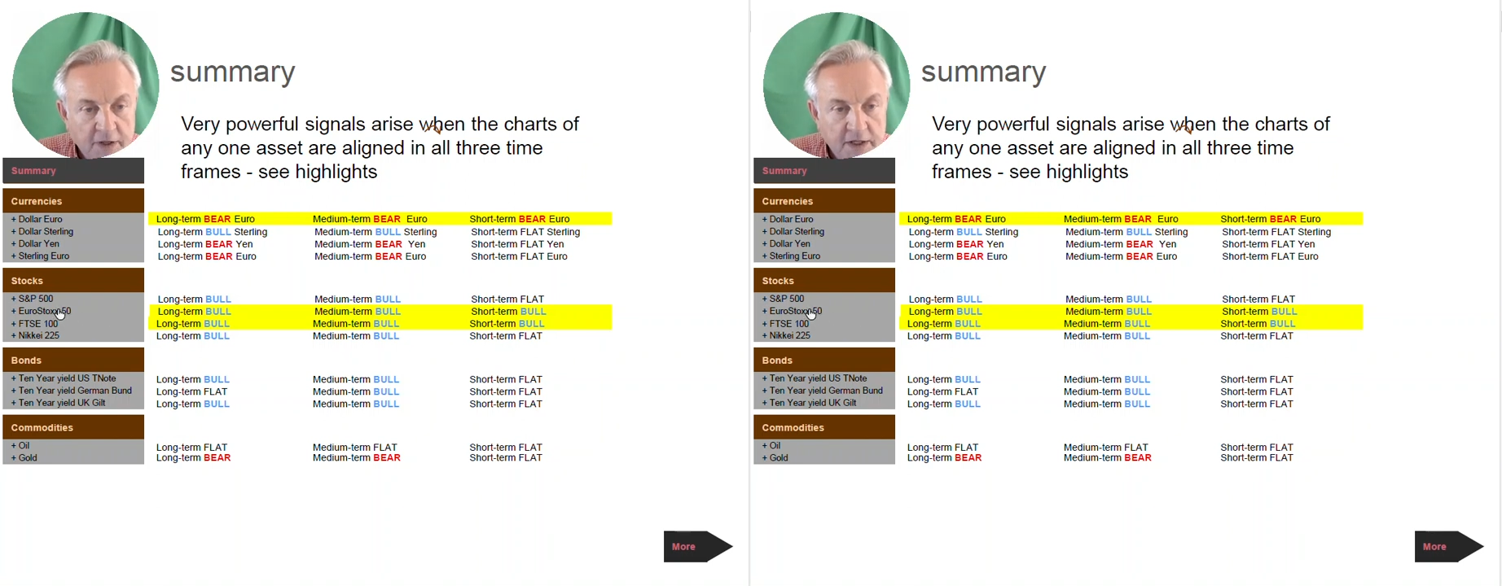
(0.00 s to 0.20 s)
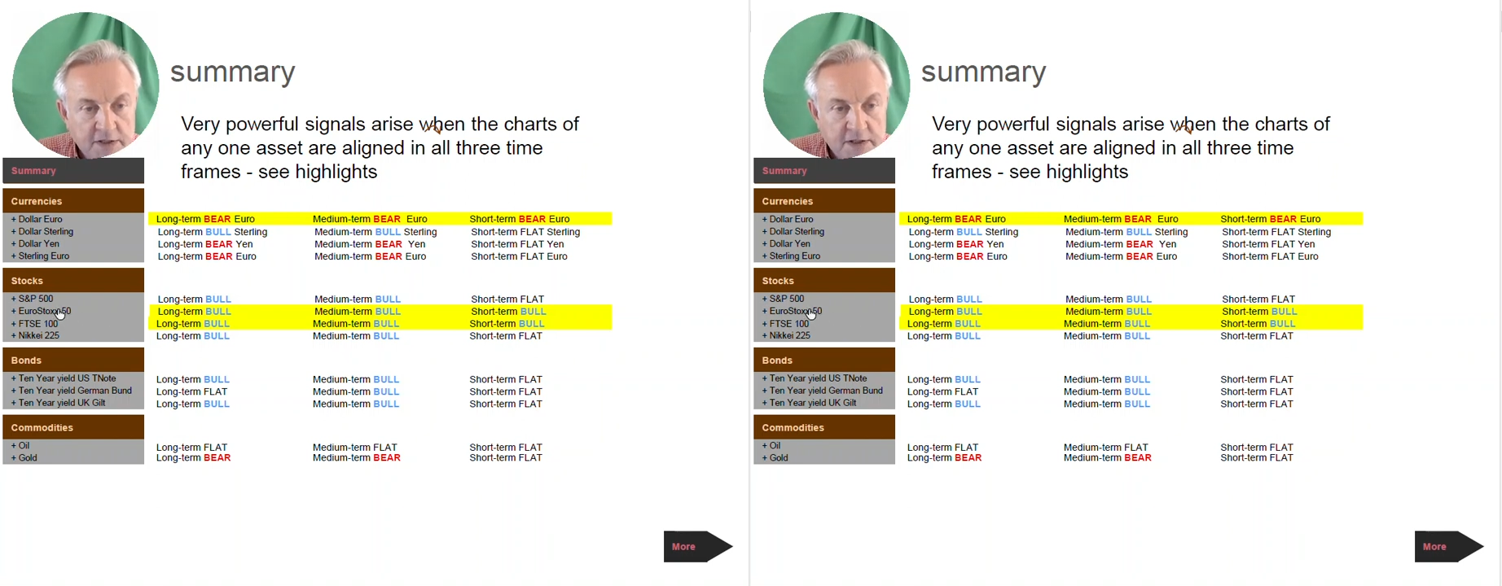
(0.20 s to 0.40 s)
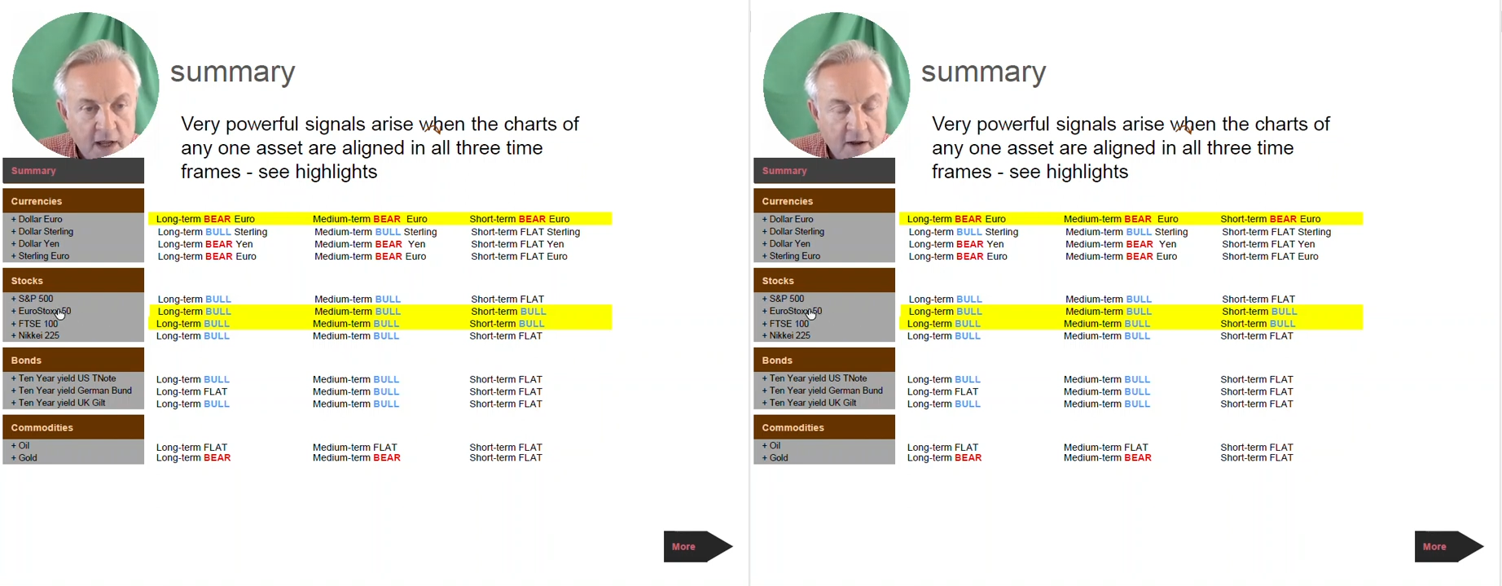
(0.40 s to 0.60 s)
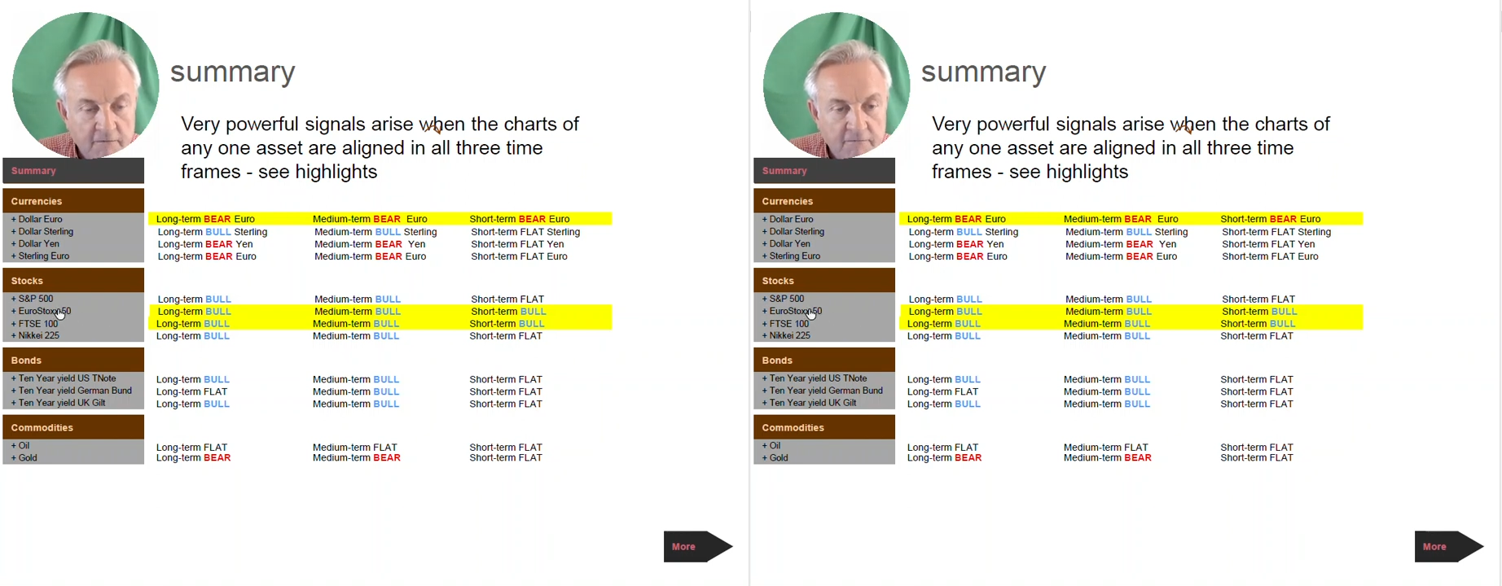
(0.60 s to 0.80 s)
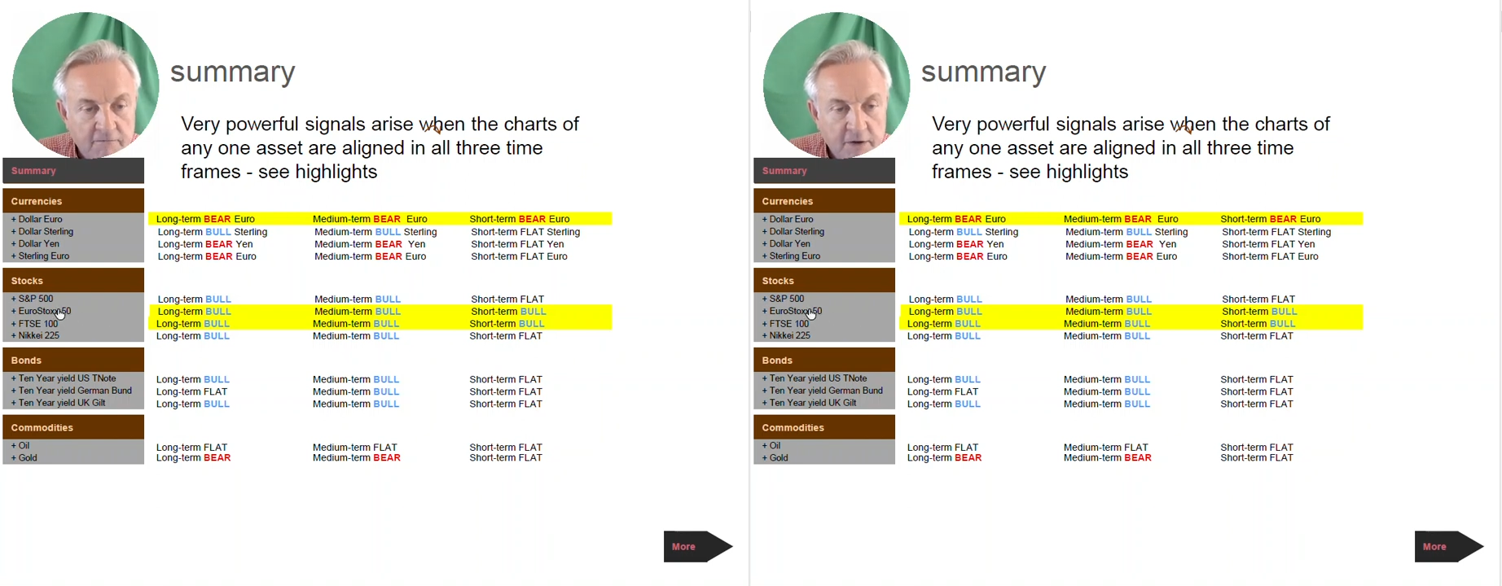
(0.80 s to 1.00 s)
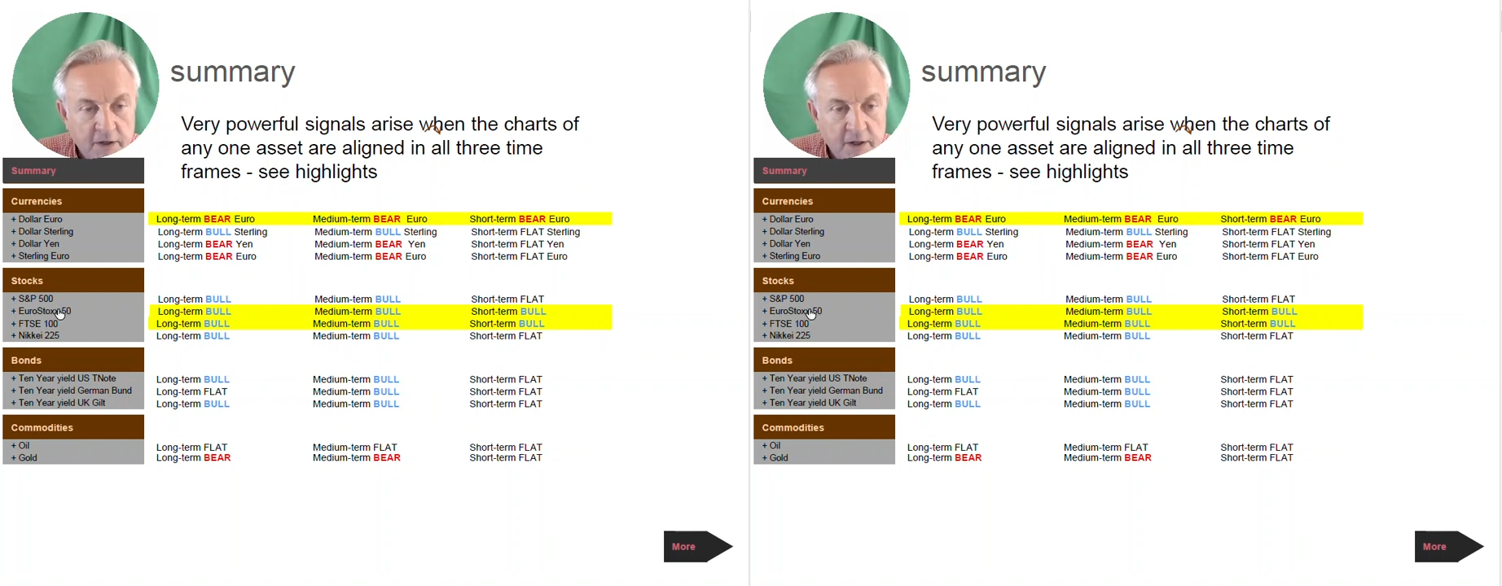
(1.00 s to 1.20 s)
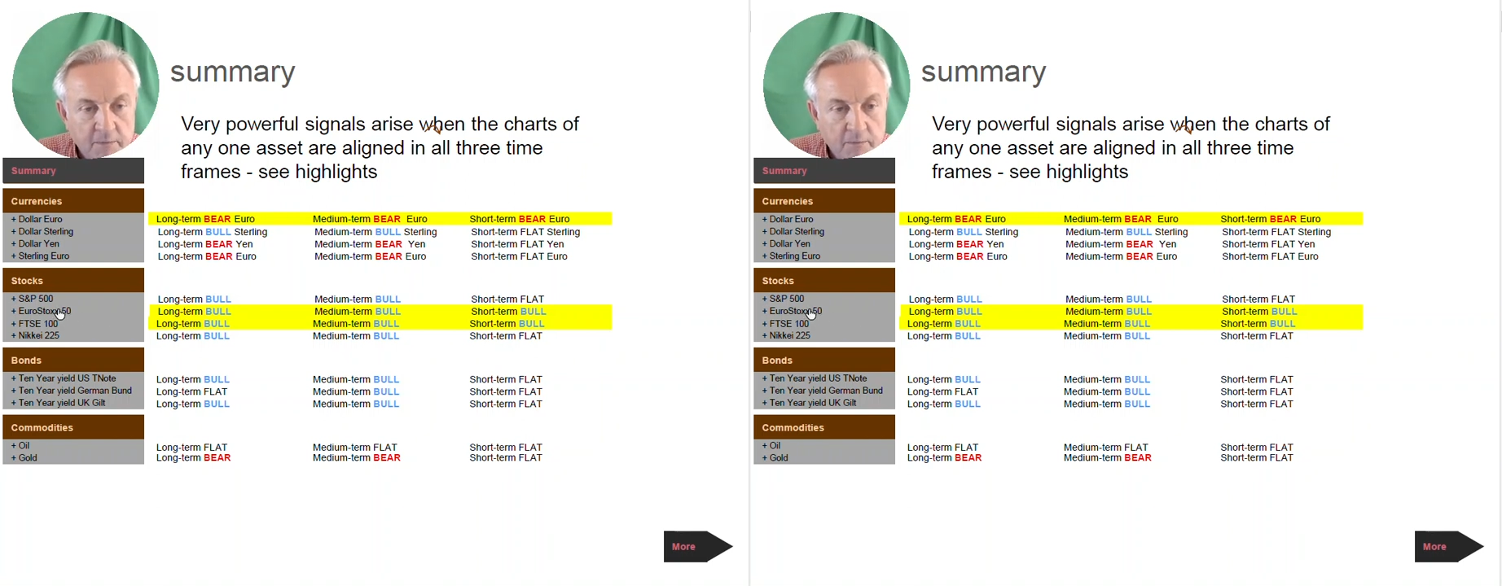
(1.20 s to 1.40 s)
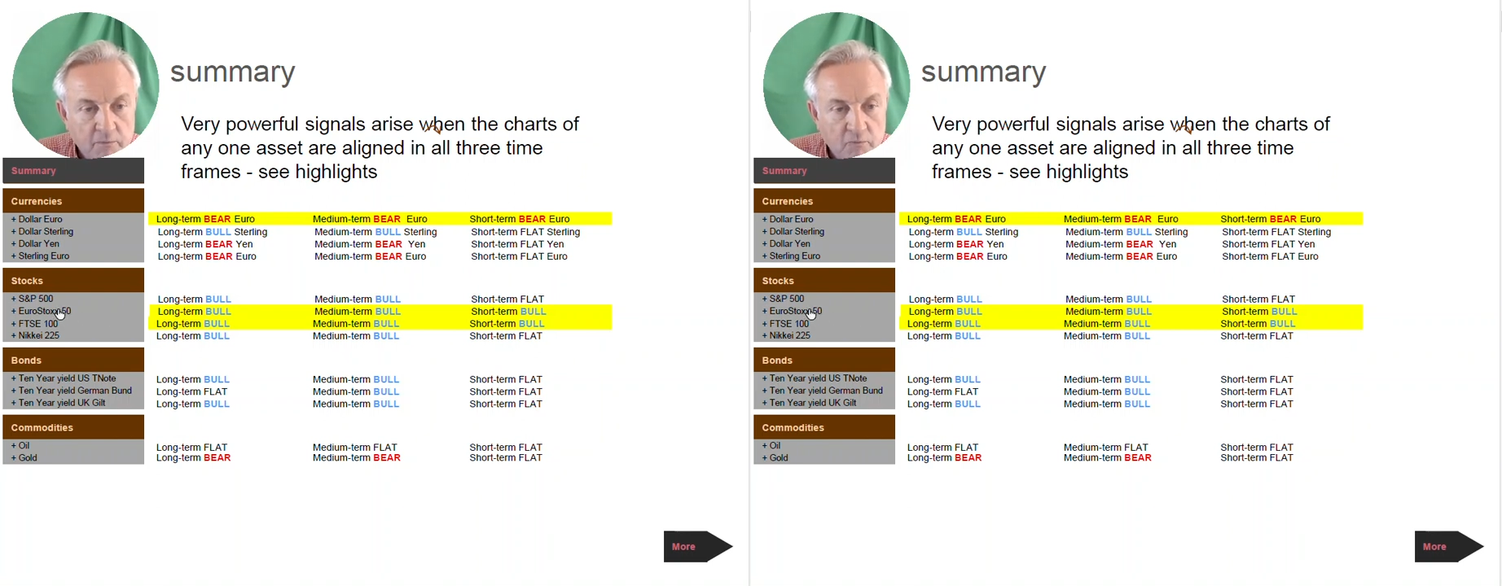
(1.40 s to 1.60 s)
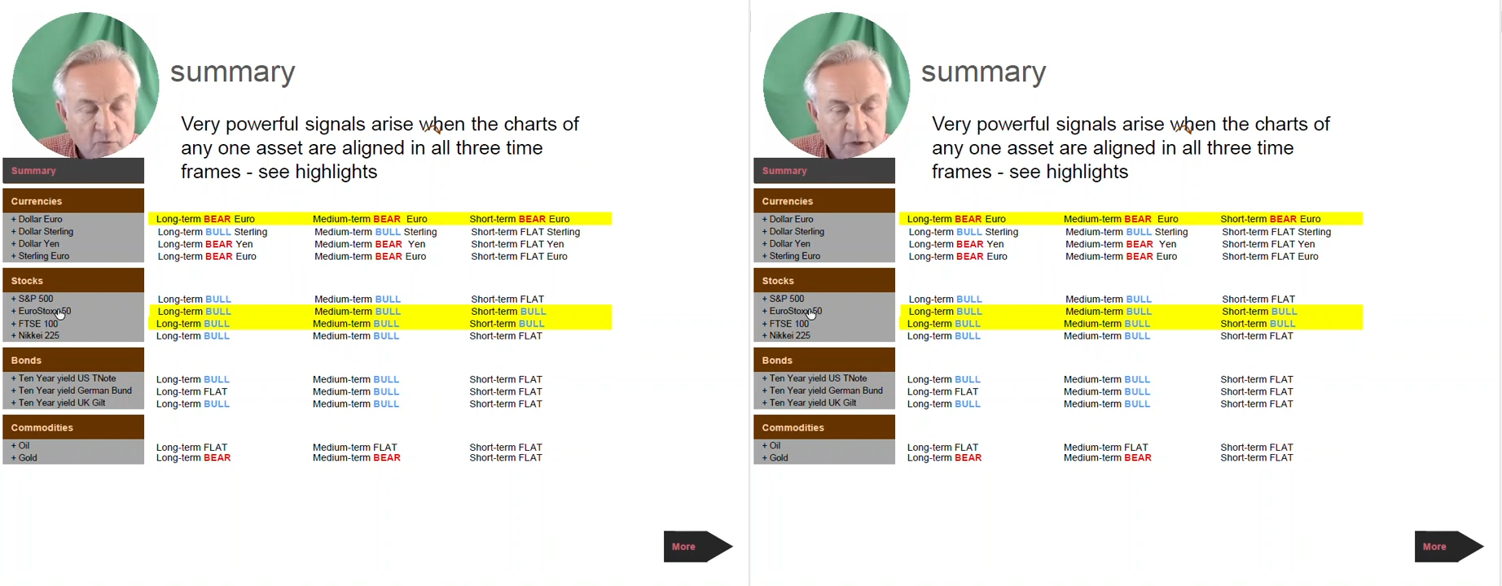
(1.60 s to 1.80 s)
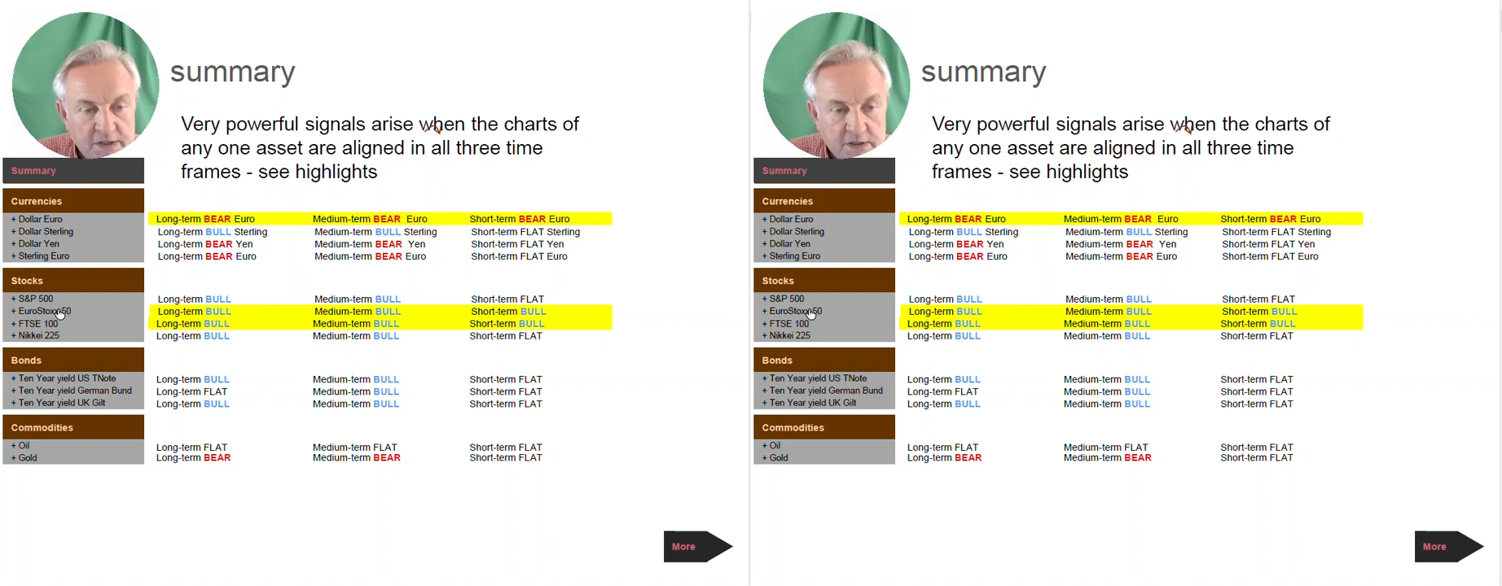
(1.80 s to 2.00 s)
These have
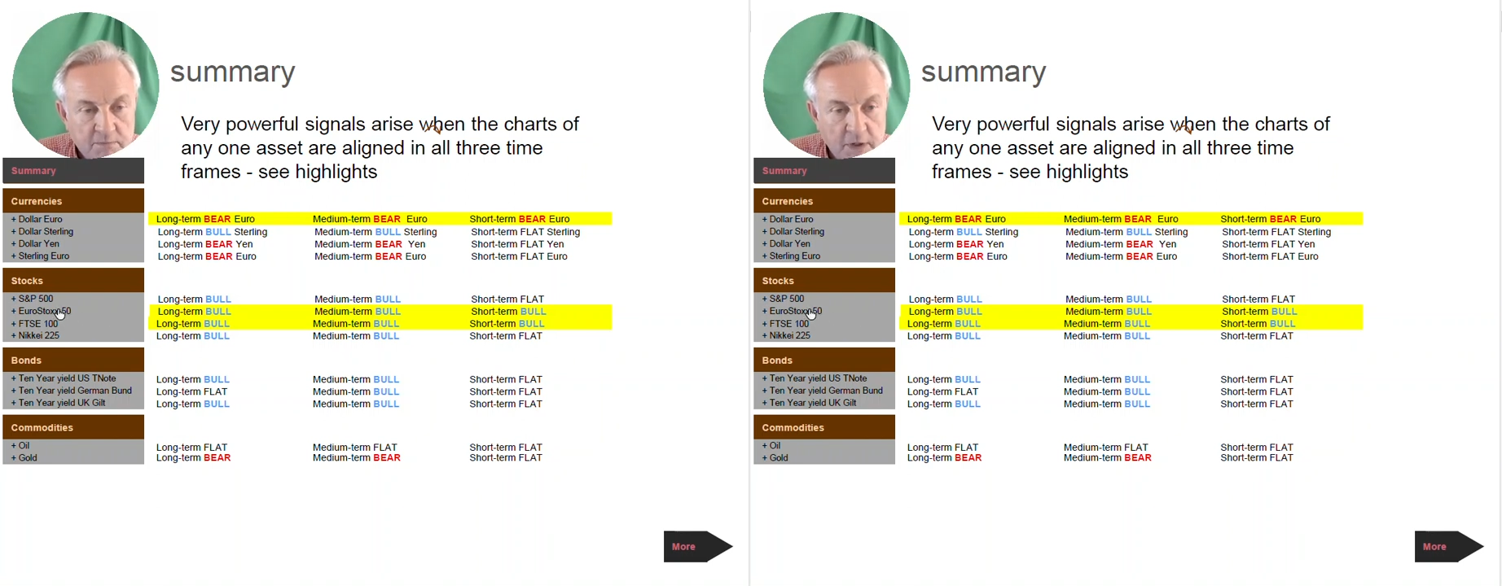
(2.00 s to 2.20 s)
recent